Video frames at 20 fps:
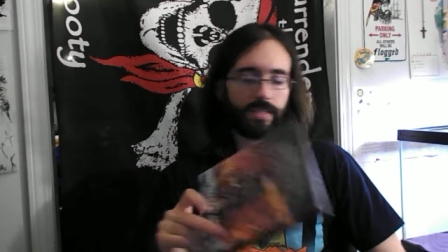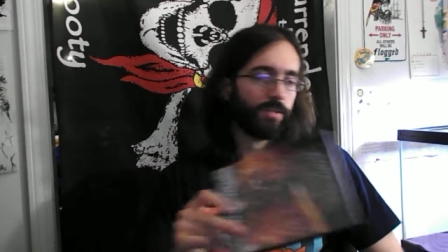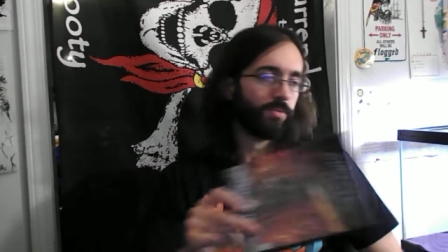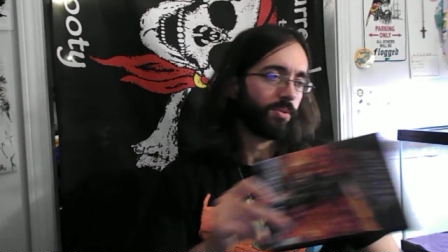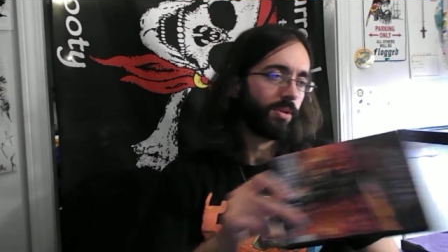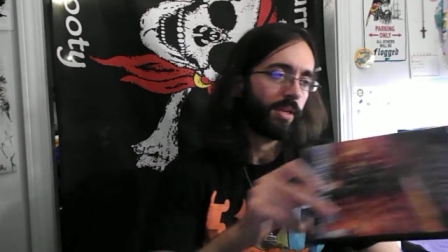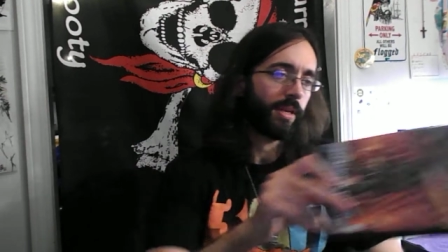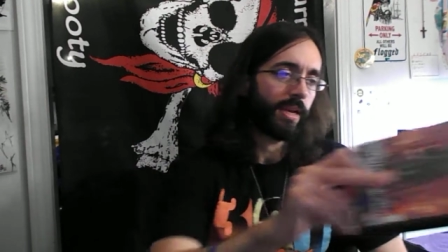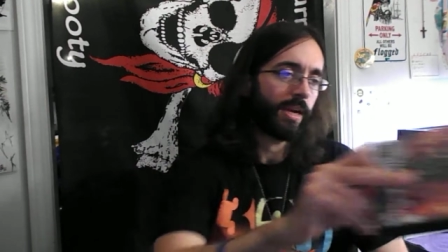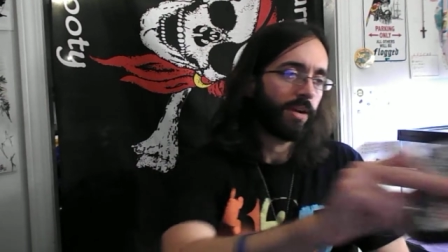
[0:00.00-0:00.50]
I don't
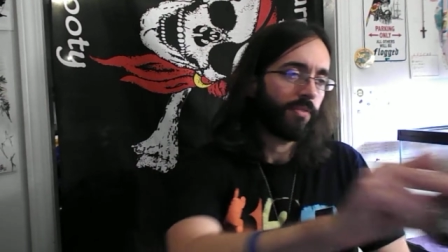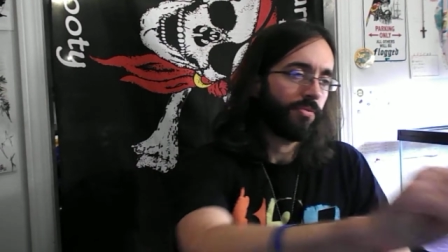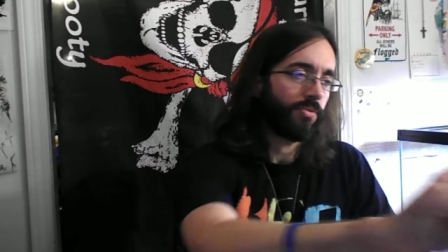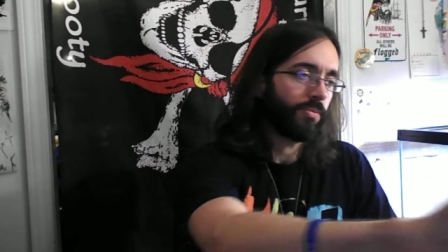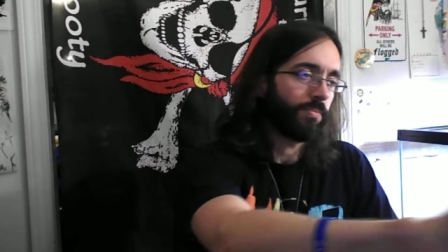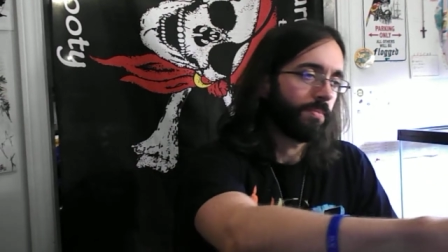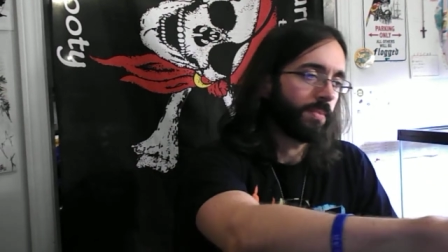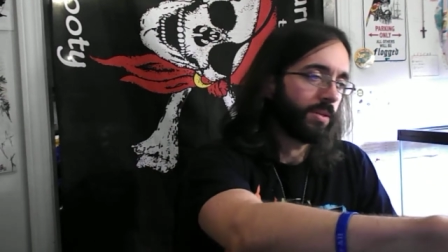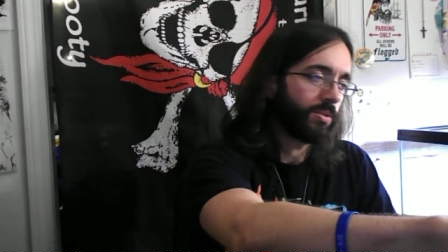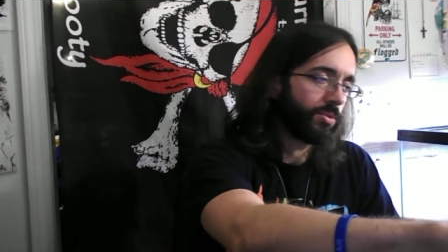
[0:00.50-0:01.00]
really care
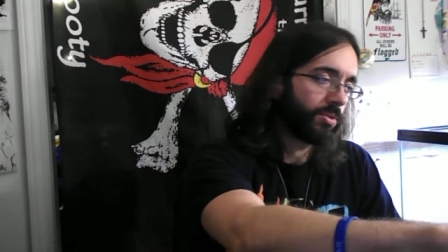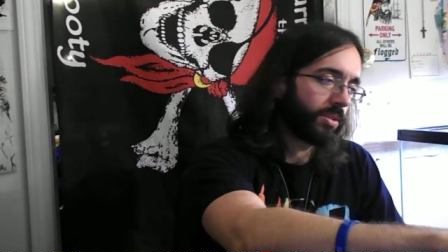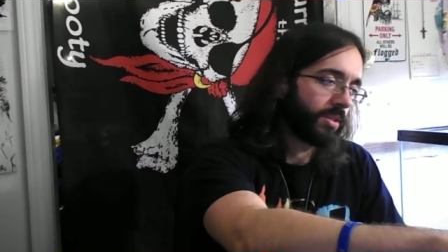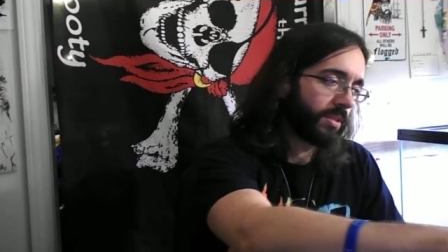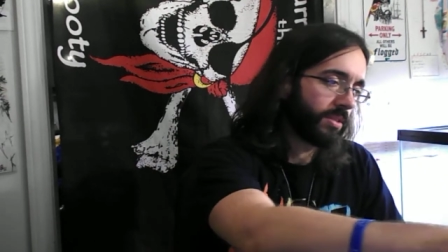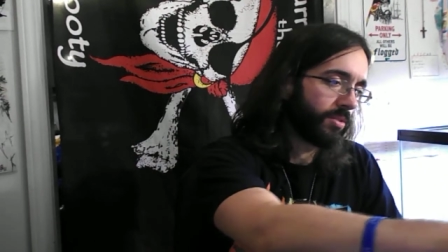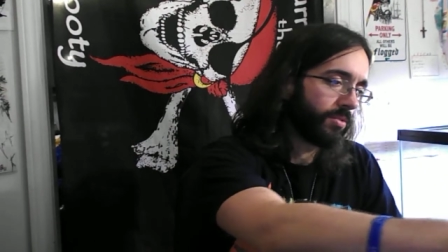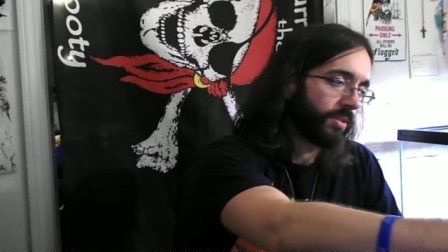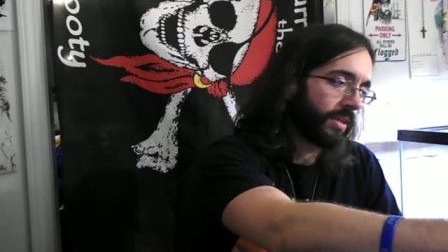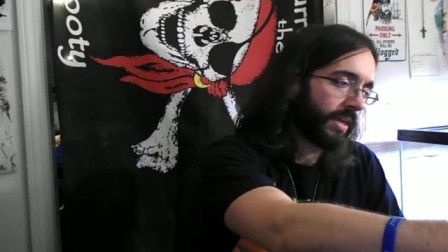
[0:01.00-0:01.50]
for most of
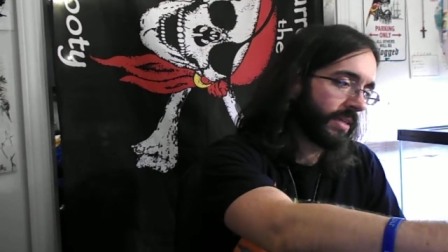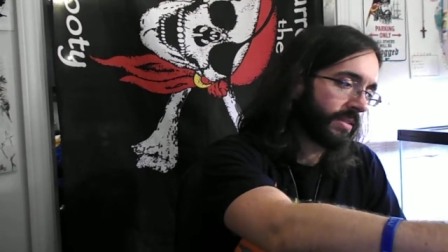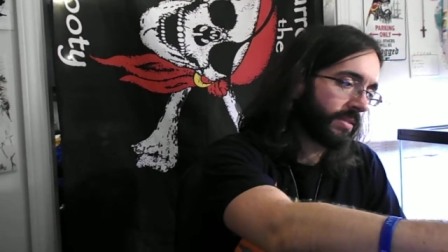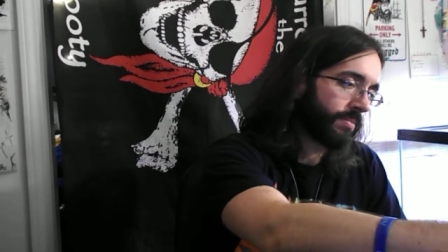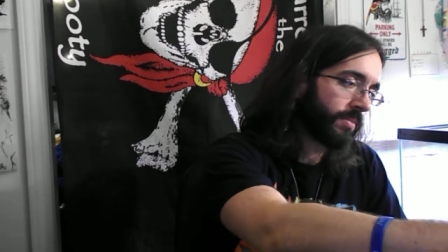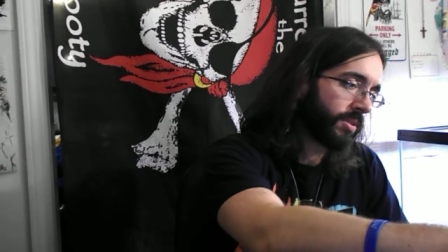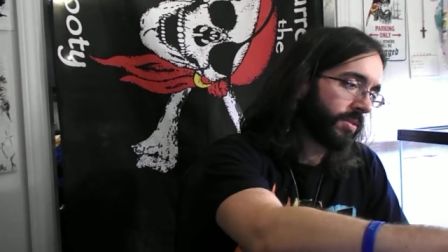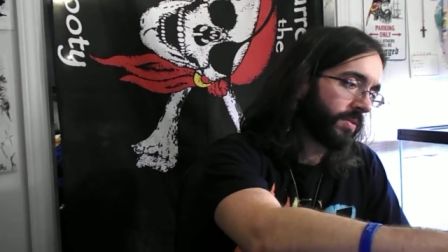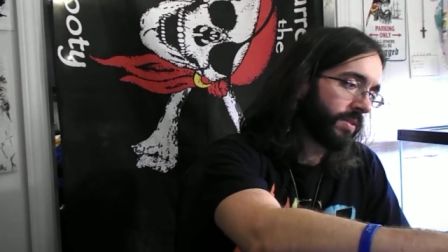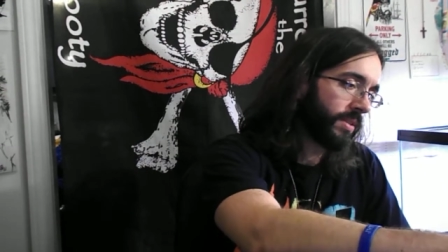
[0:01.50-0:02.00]
the
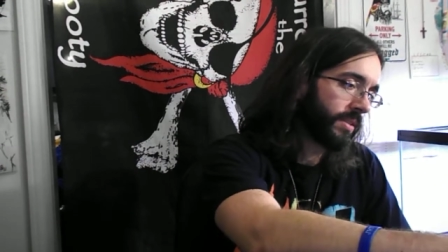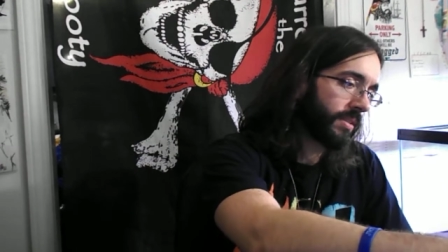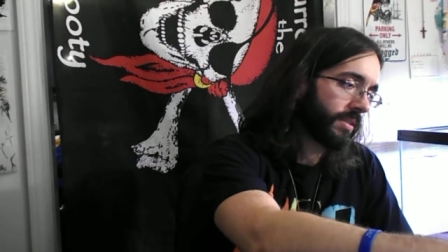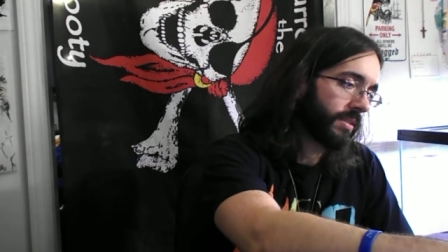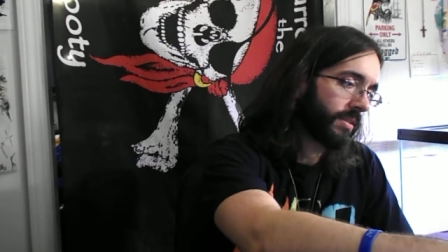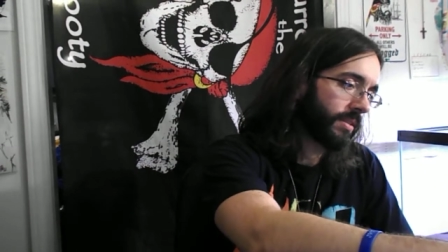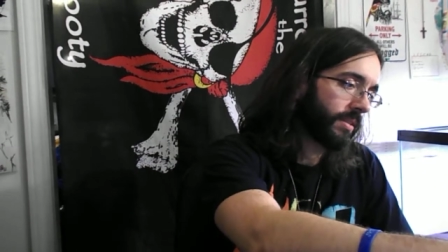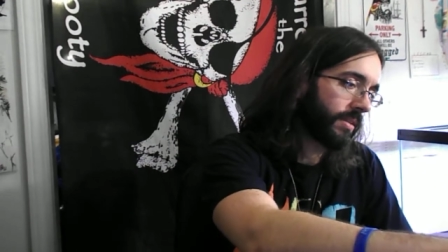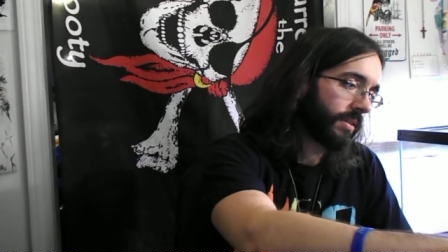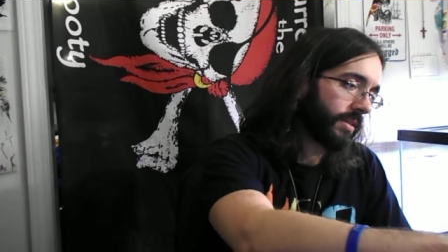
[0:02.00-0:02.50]
2000
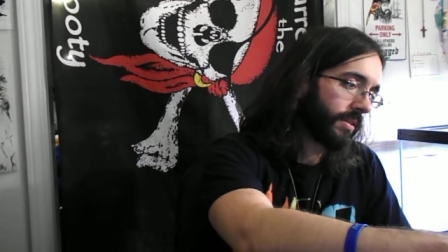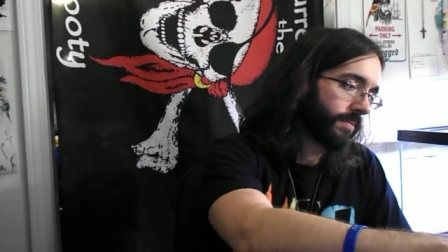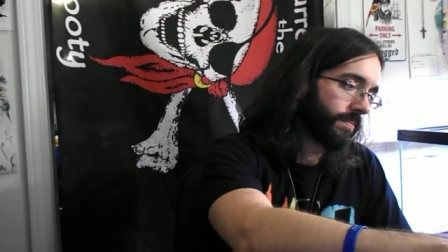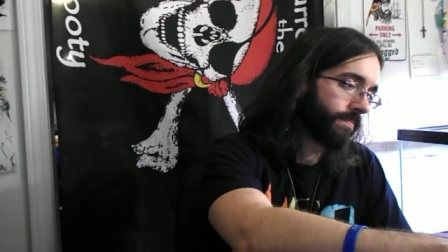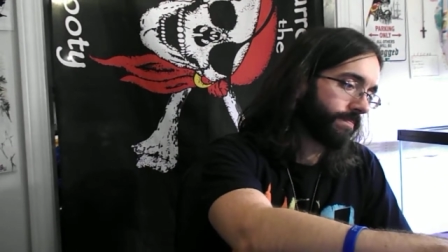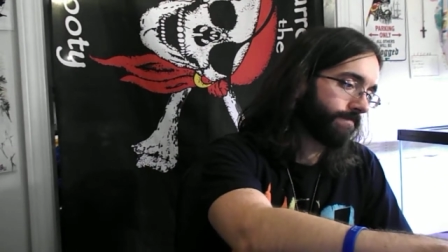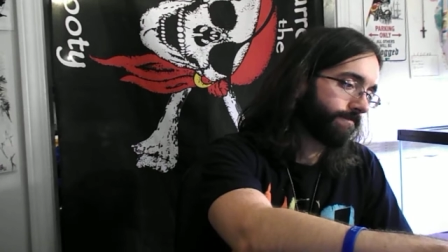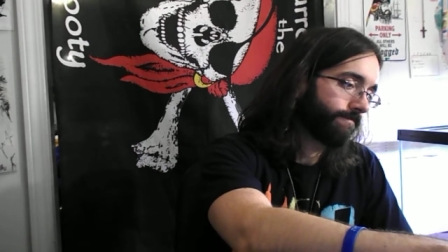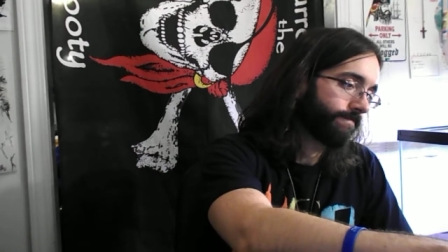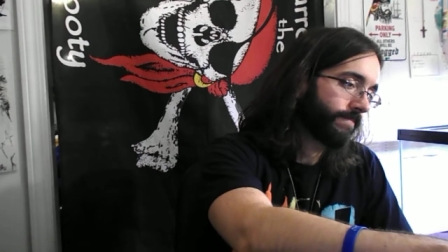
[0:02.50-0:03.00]
movies.
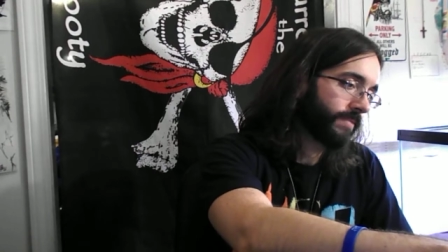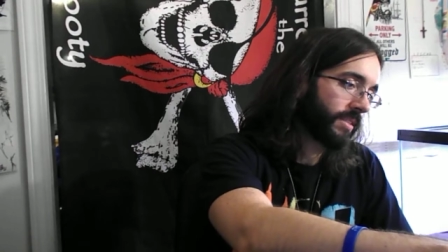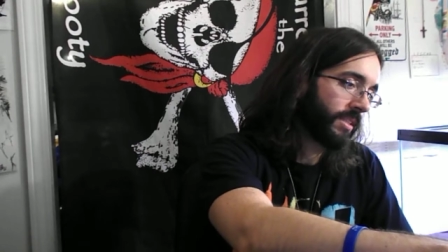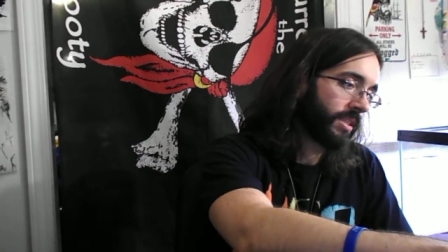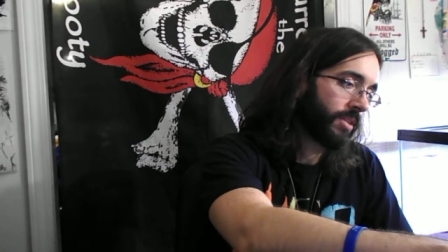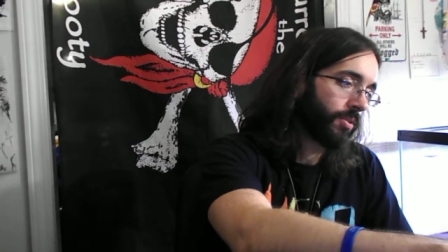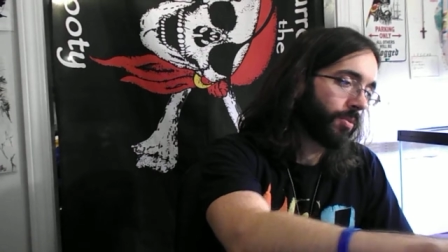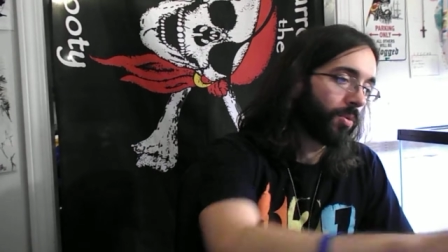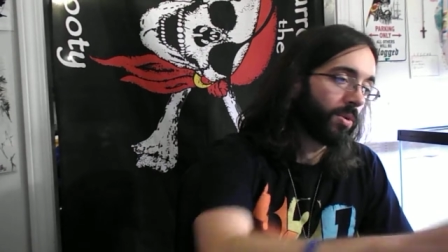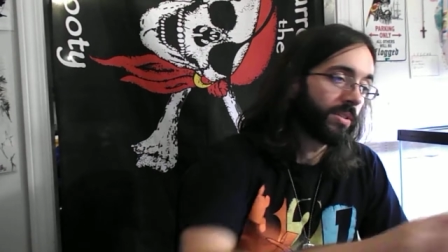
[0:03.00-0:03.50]
You
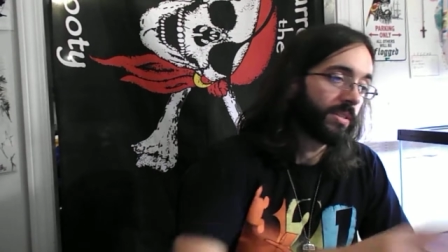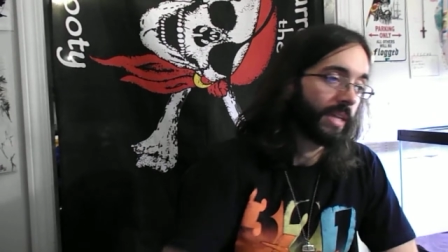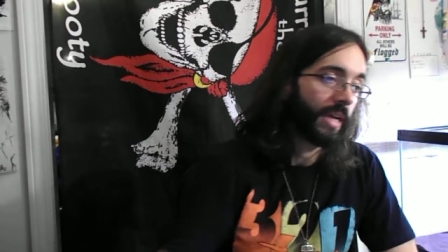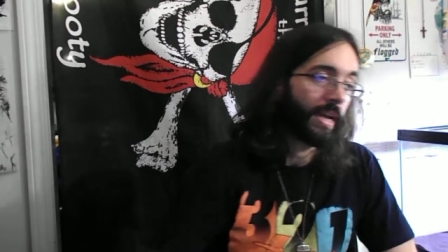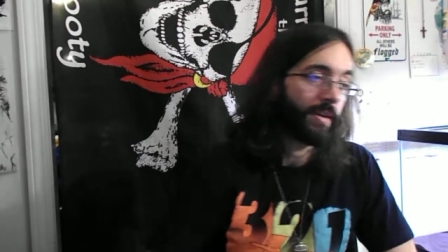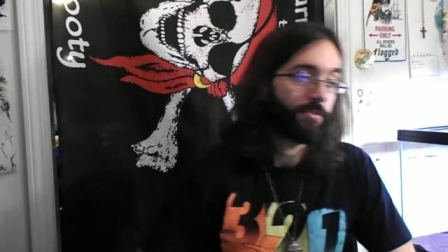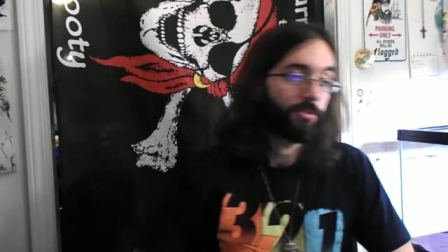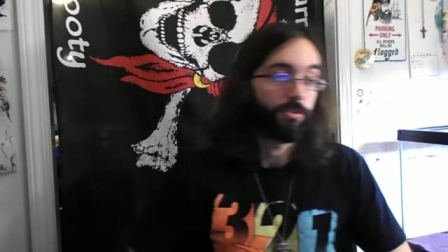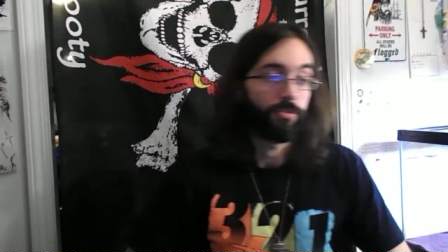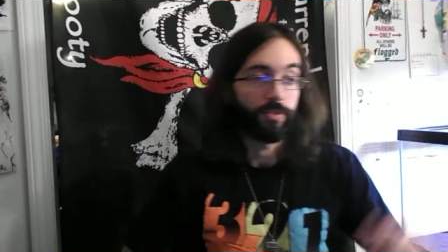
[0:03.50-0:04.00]
know, the ones
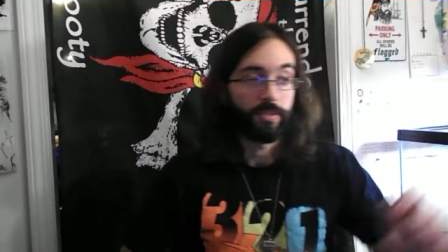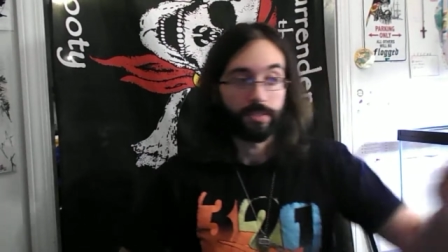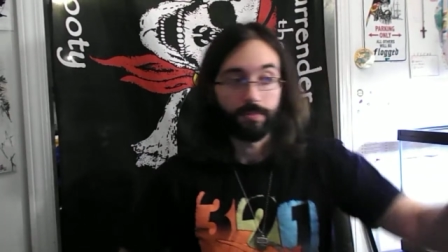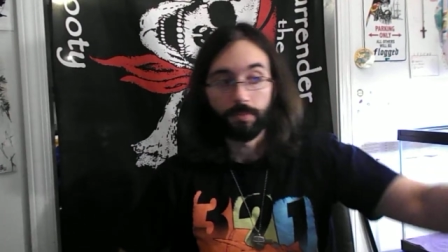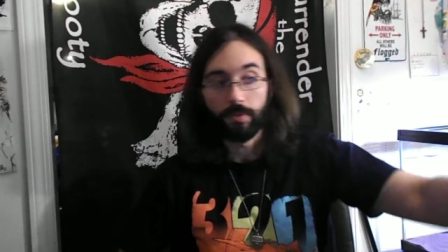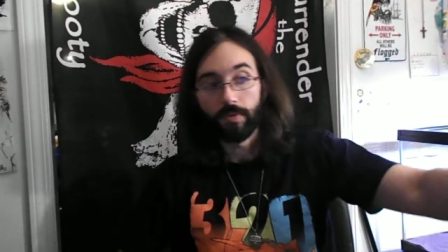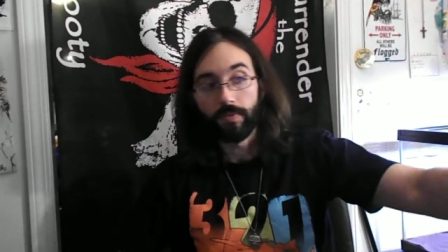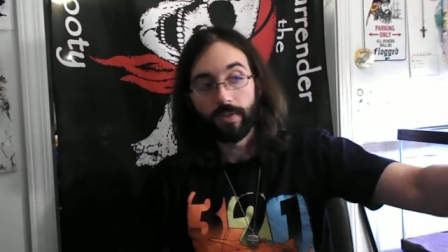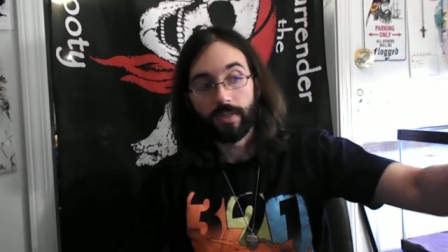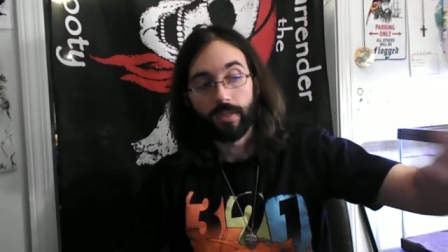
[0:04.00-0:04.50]
after this
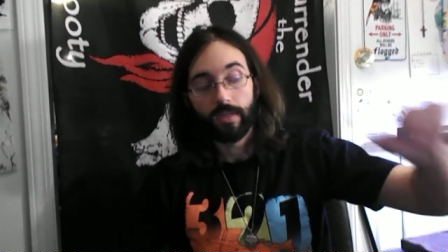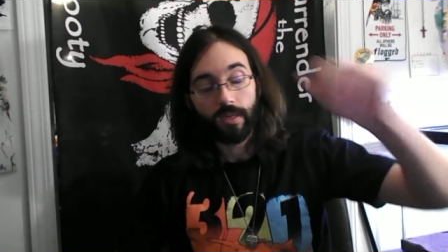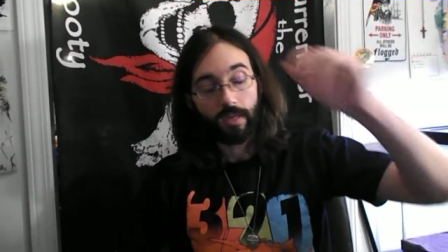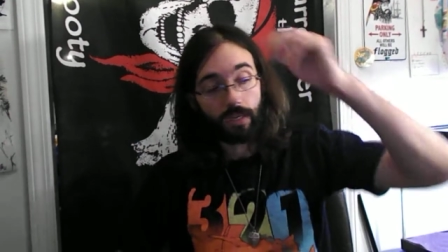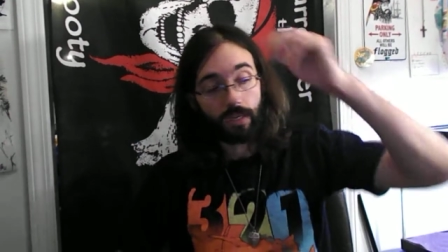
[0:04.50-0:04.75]
movie.